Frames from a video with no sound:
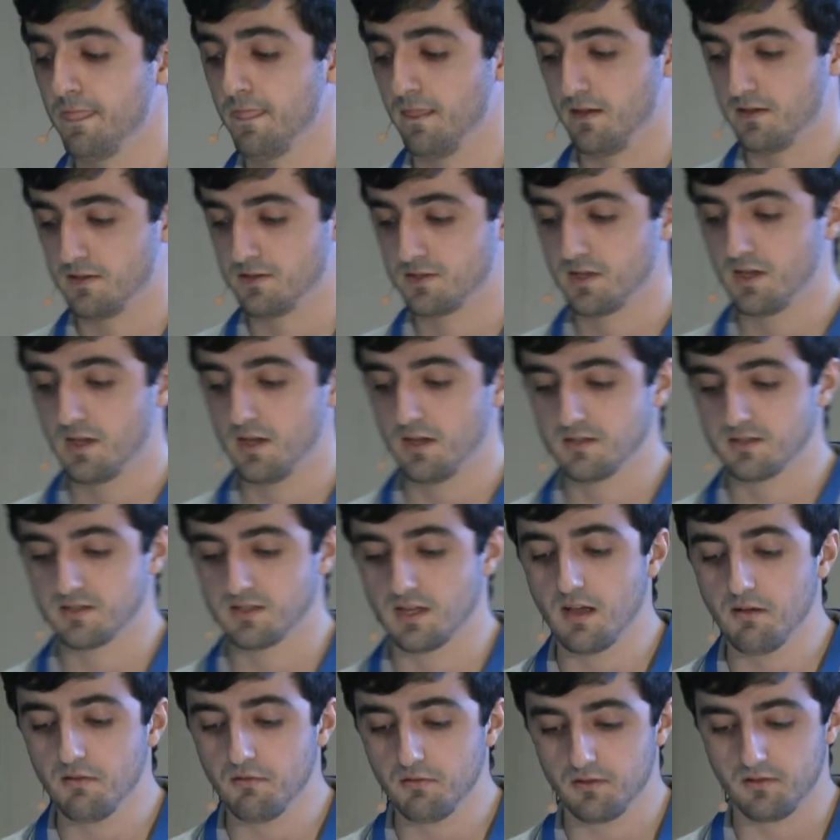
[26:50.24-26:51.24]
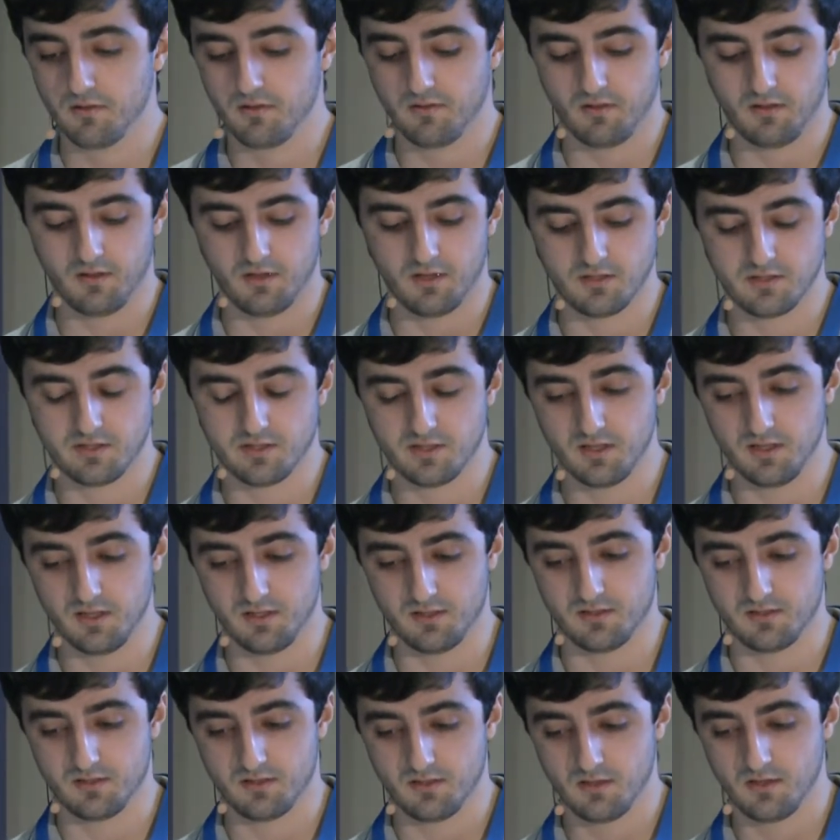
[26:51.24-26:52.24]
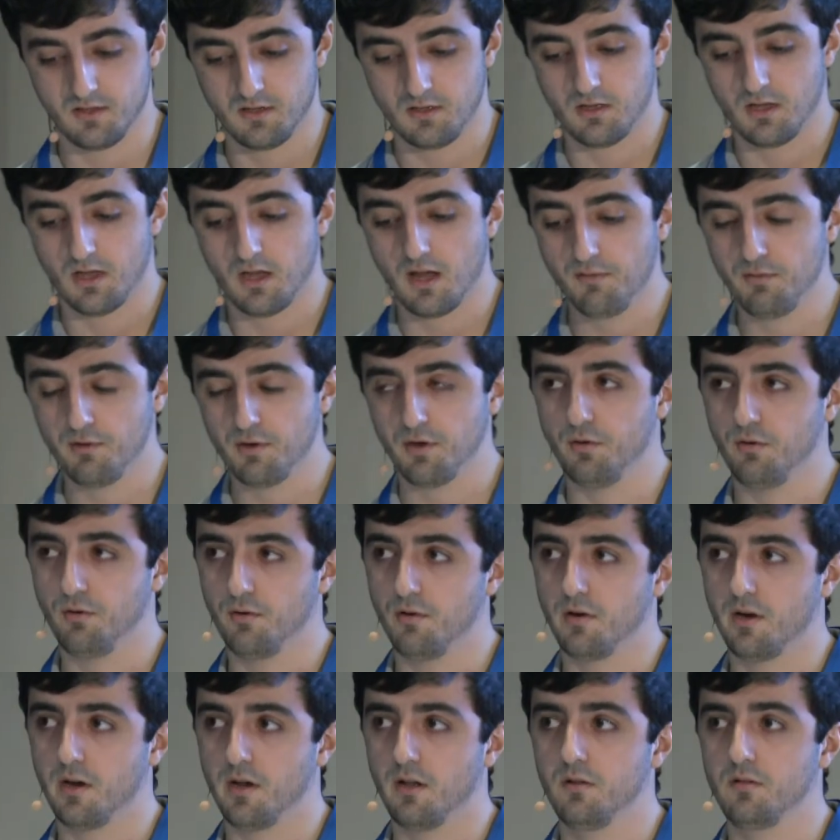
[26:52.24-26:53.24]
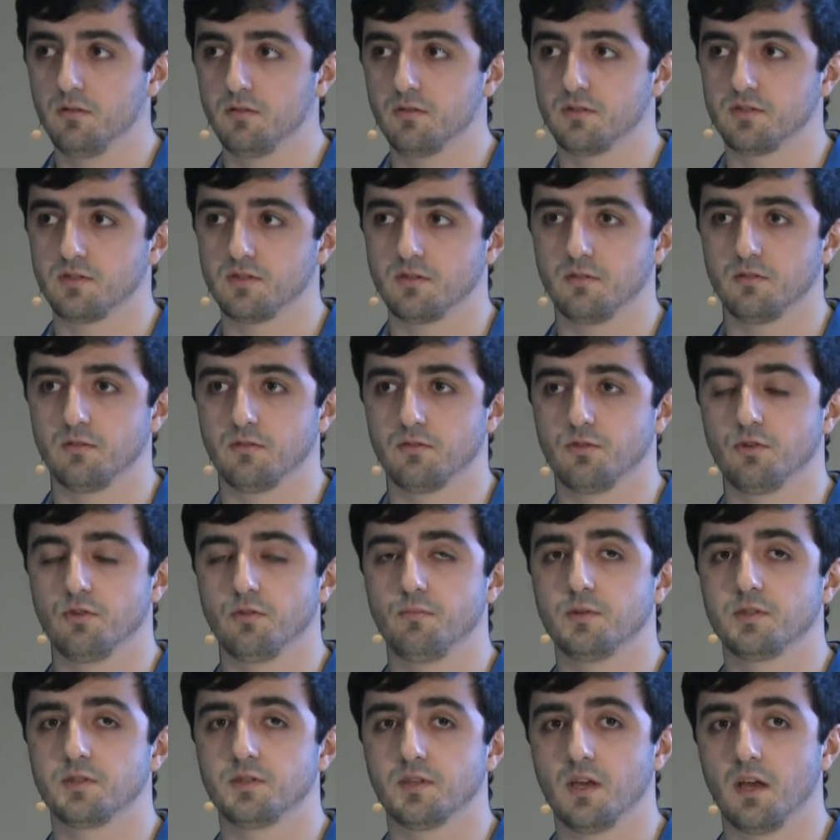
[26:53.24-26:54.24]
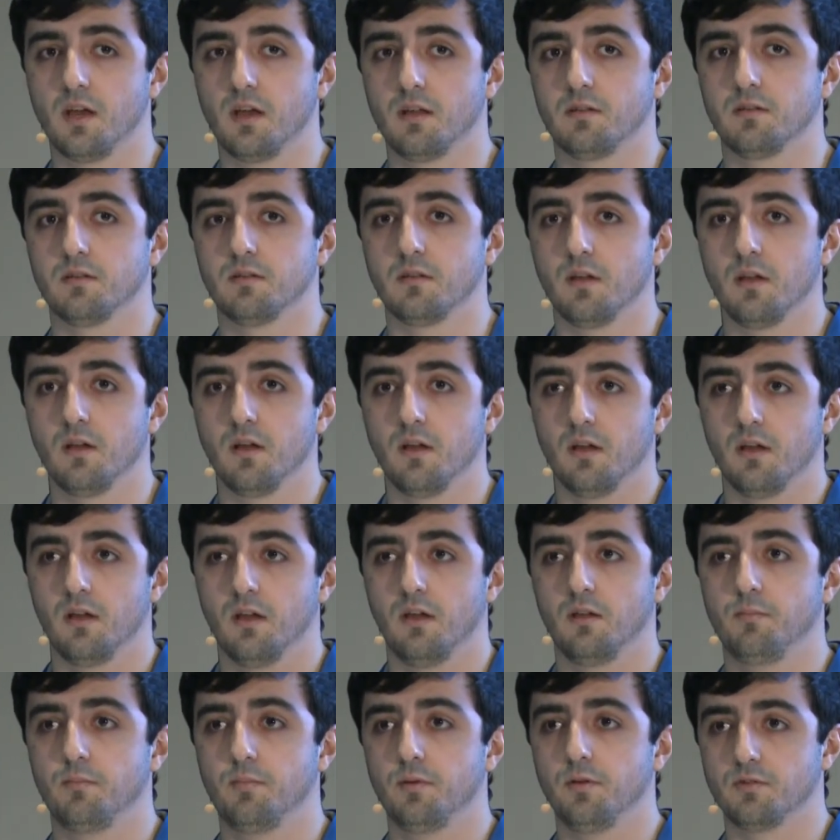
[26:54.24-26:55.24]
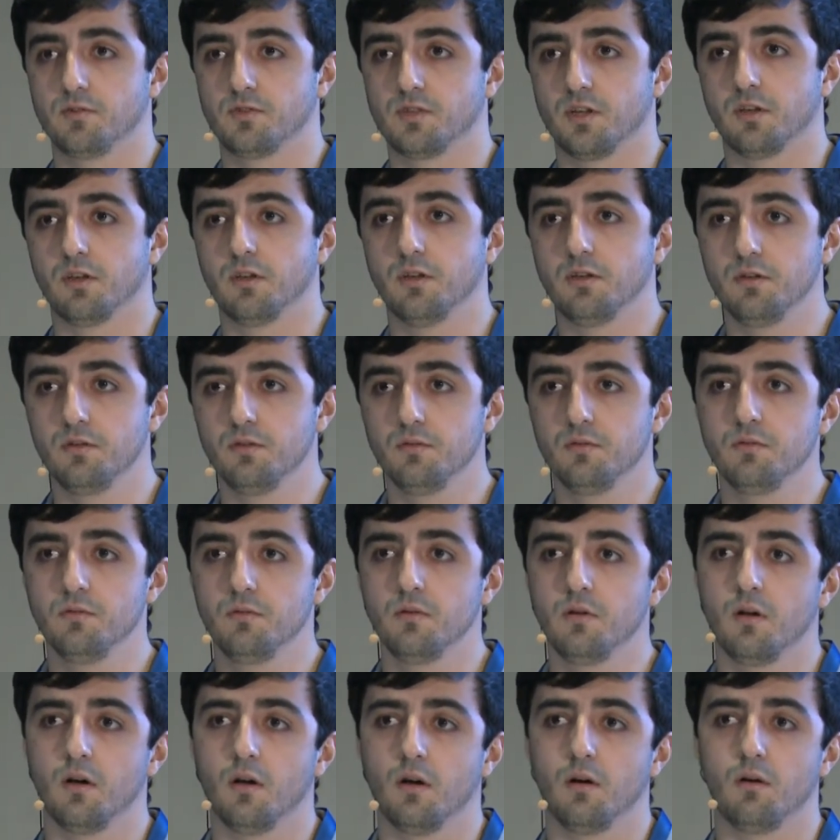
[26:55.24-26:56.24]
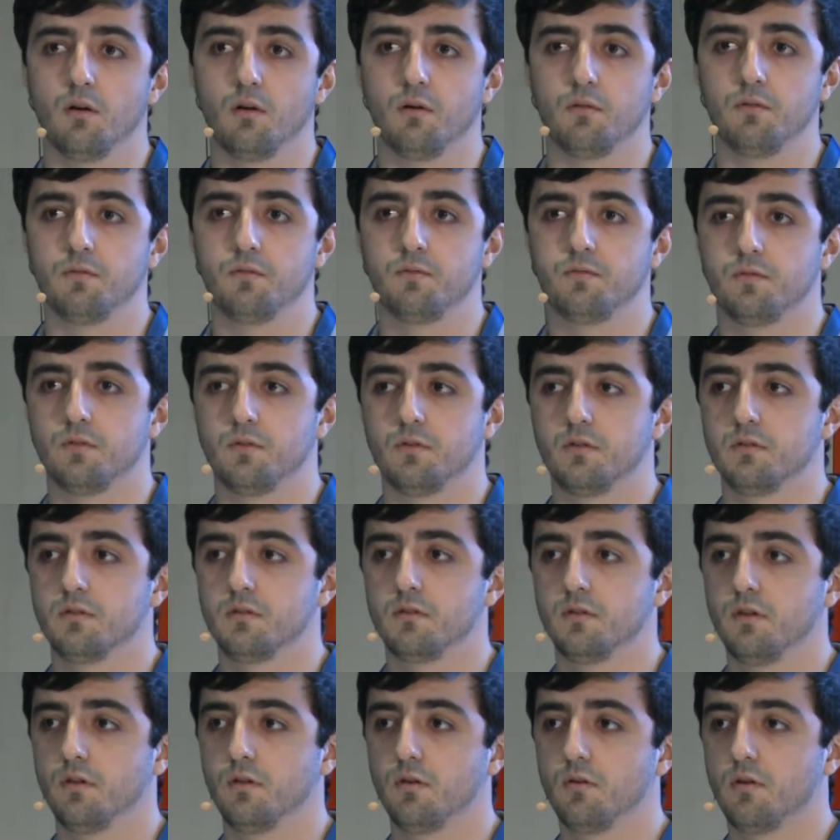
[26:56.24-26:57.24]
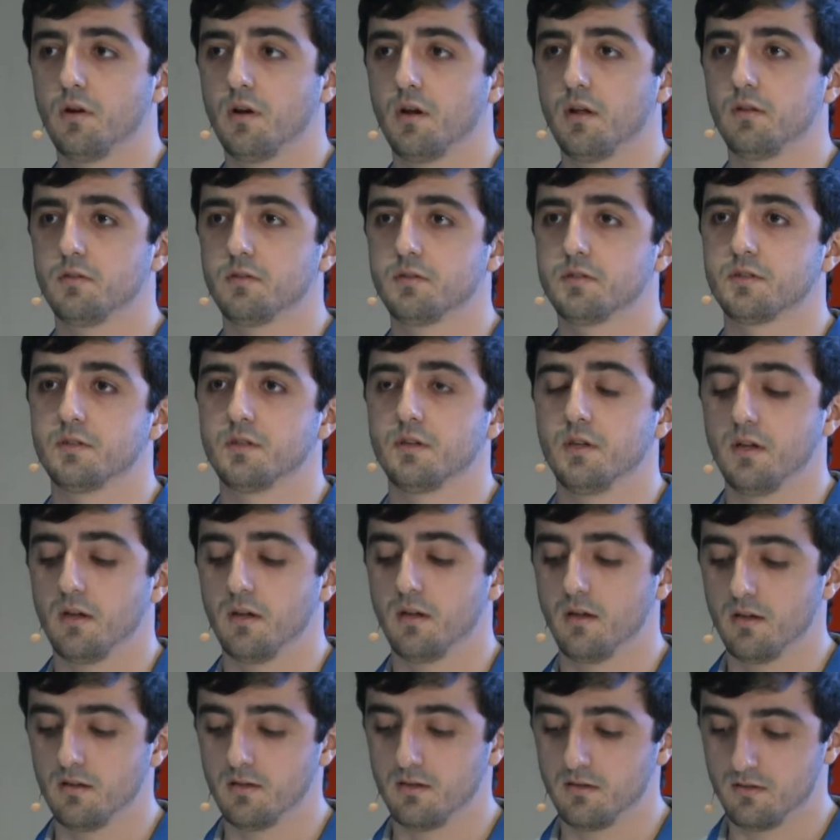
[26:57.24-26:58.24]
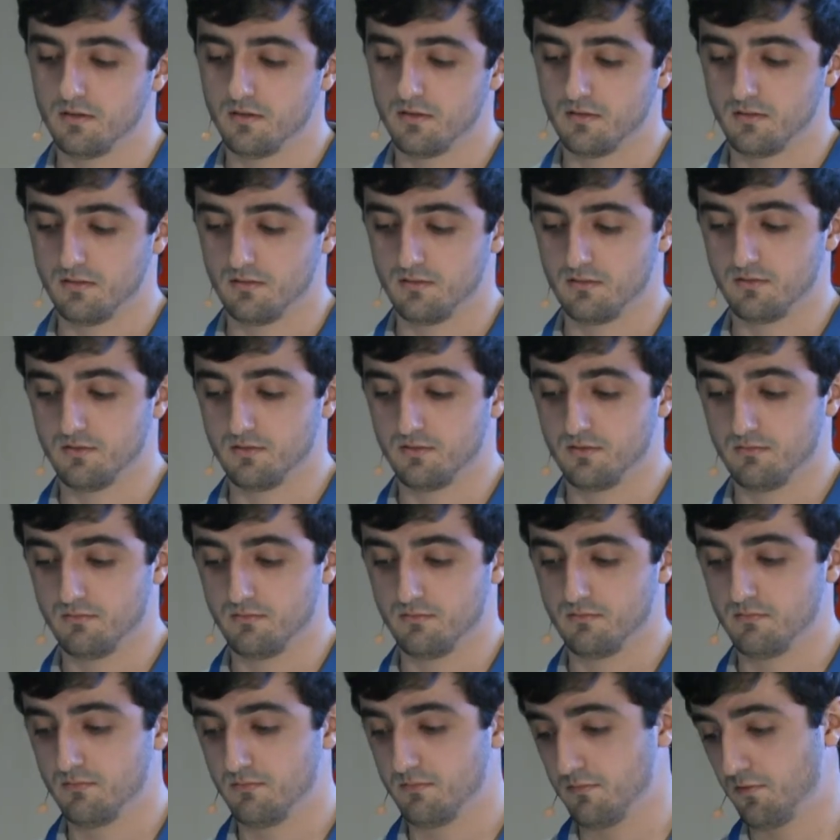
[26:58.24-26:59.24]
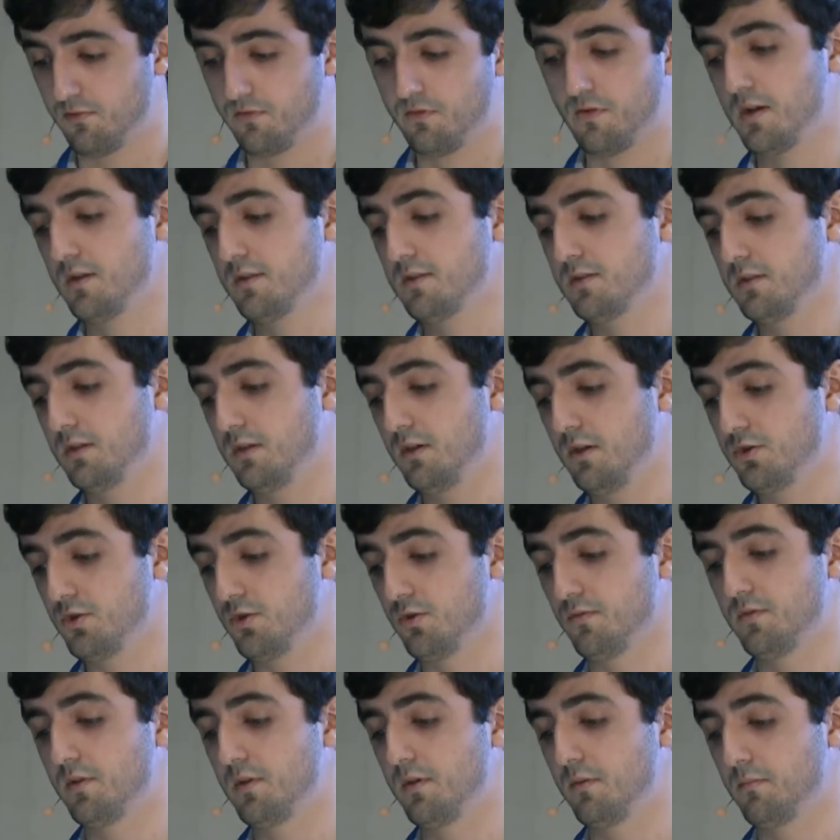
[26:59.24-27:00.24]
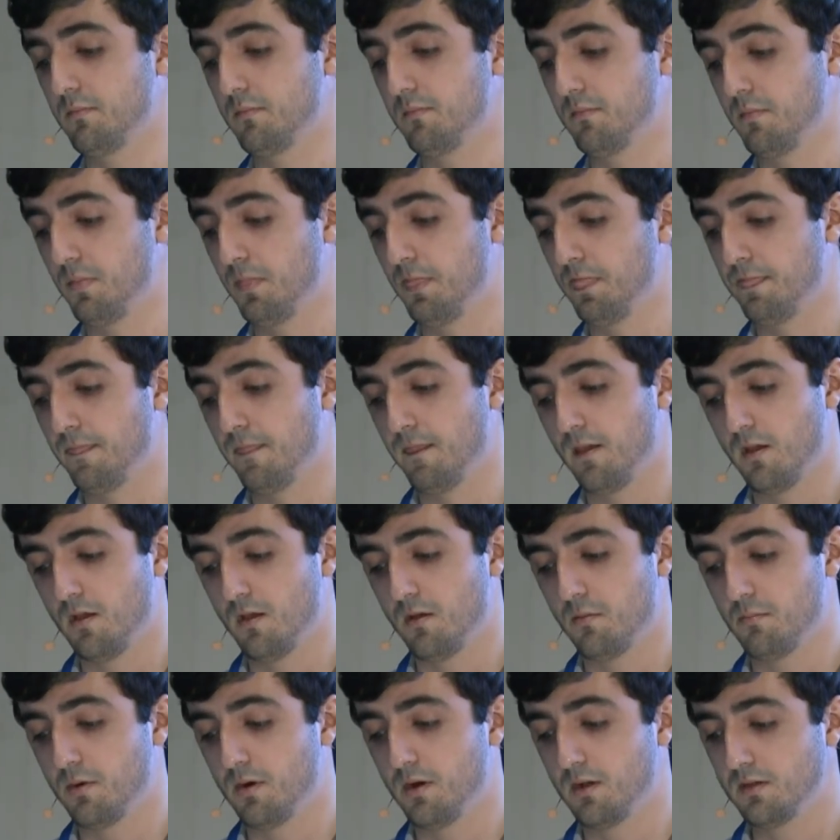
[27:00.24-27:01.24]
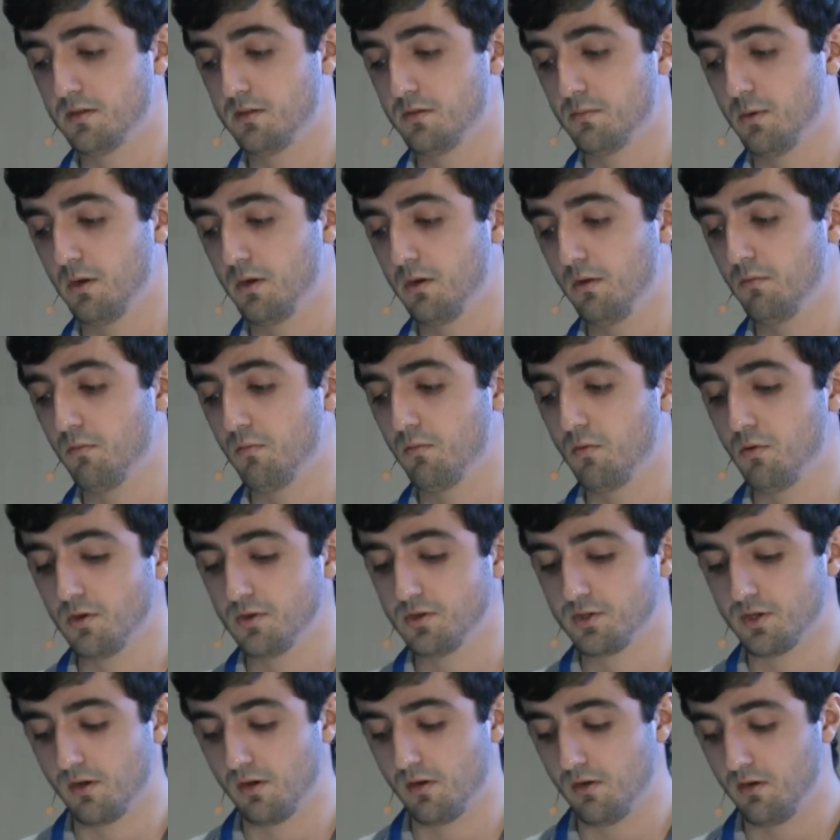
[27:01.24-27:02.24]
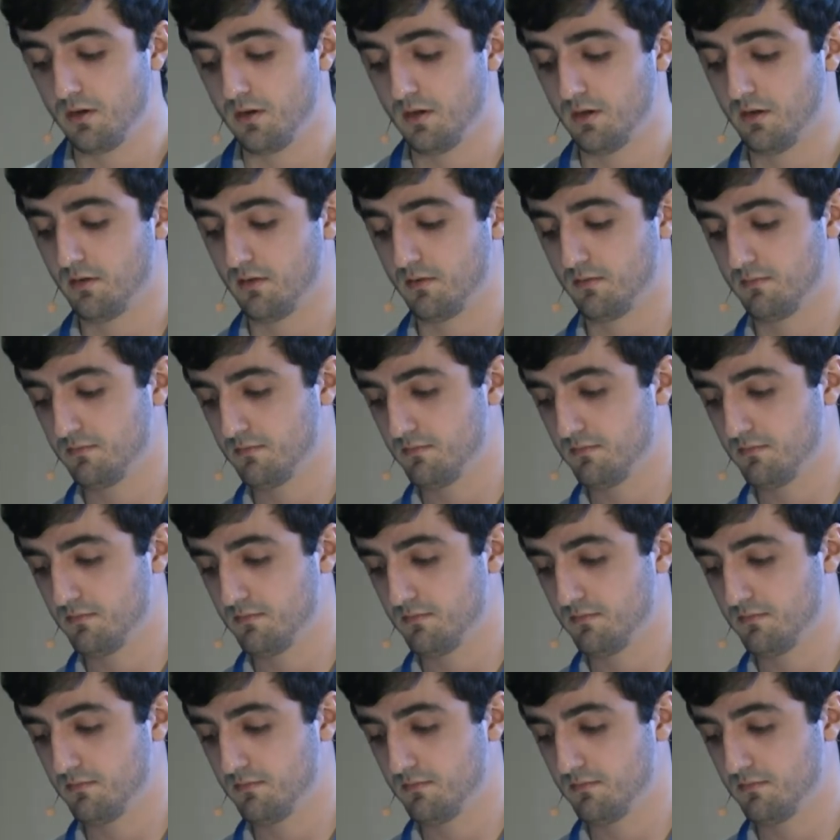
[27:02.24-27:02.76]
scans everything it sees. Every URL should be scanned. It builds a queue of URLs and fuzz each of them. But when you've got only,